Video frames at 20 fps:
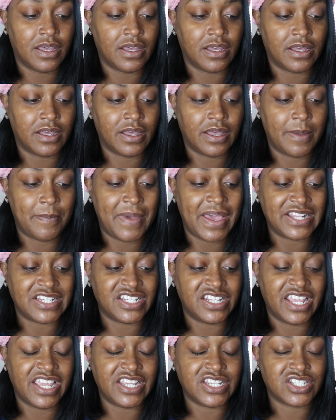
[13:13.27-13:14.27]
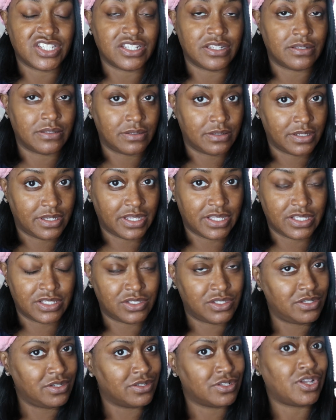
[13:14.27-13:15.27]
uh, imagination
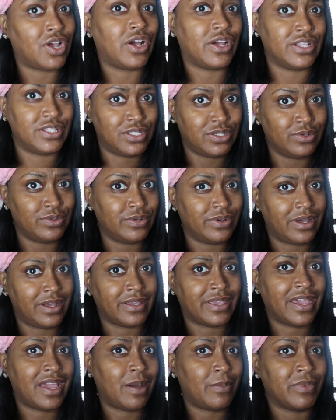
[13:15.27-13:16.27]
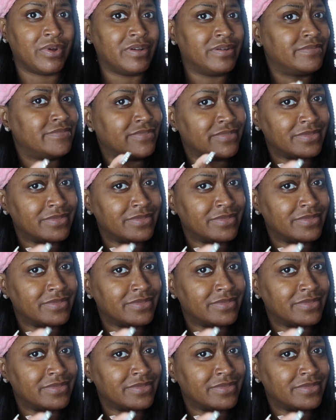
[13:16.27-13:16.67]
because you're talking to a camera.